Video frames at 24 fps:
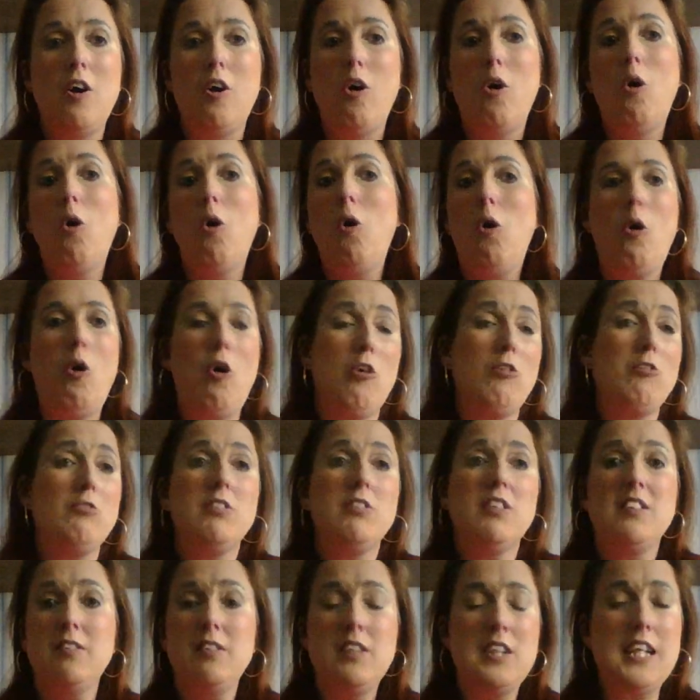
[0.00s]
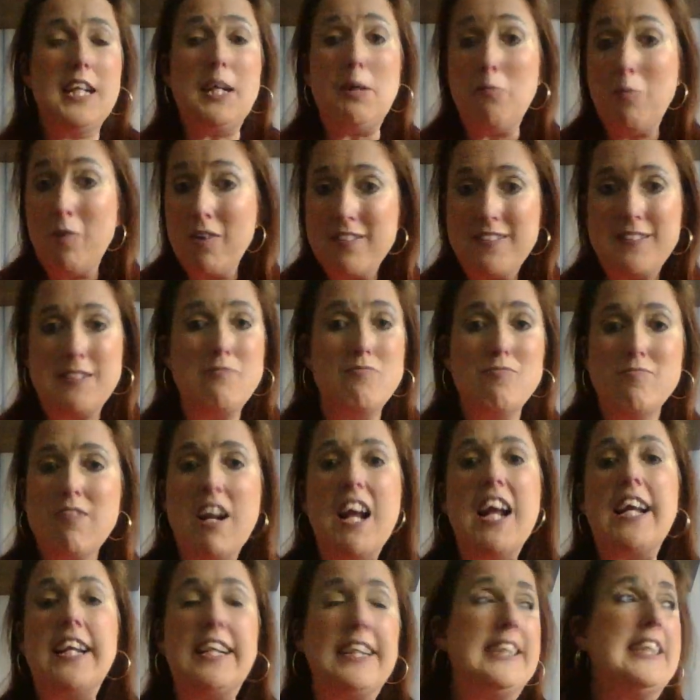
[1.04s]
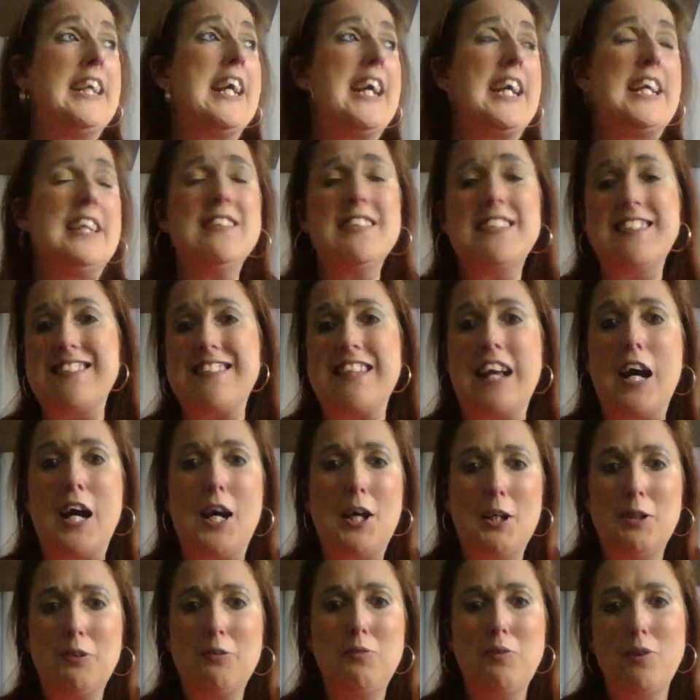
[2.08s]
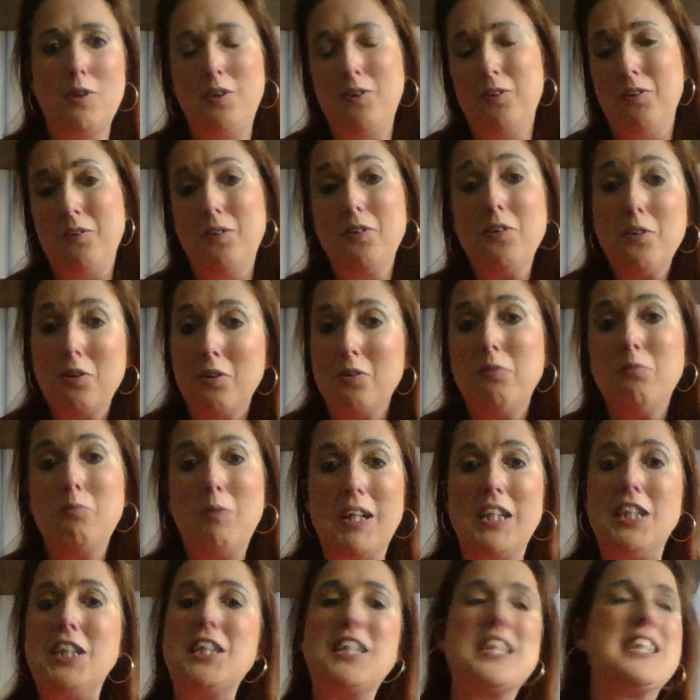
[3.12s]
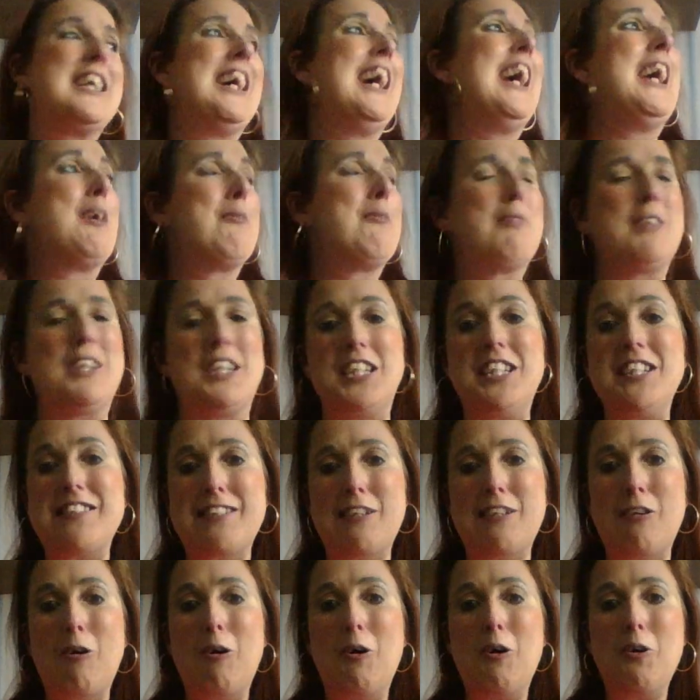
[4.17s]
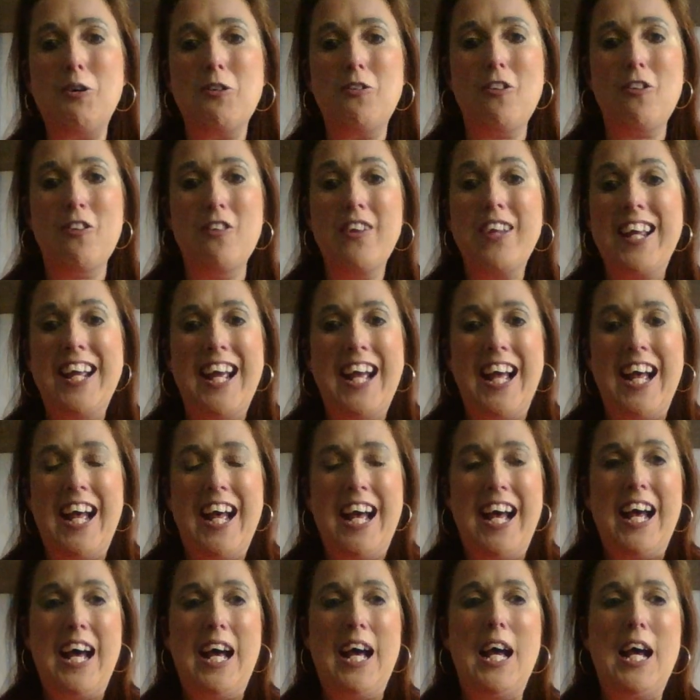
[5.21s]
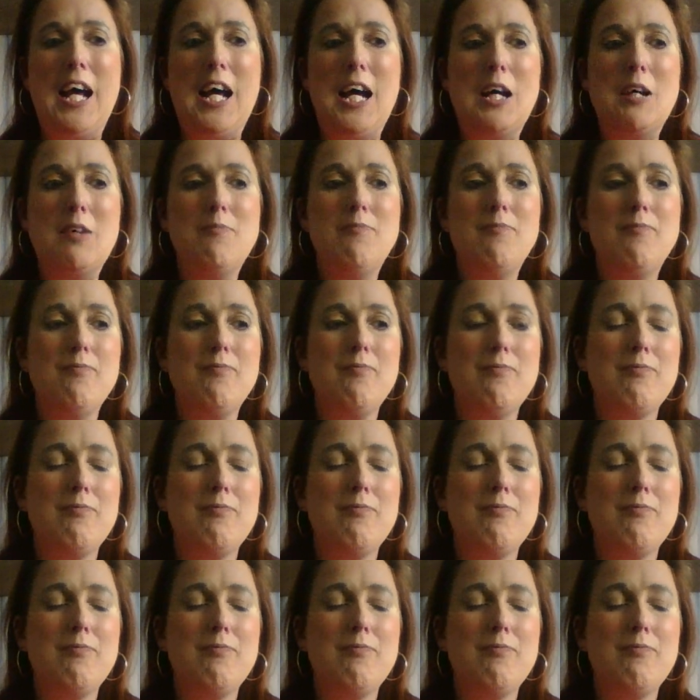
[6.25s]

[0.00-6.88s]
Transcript: or it wasn't raining, so uh, which which is good. Um,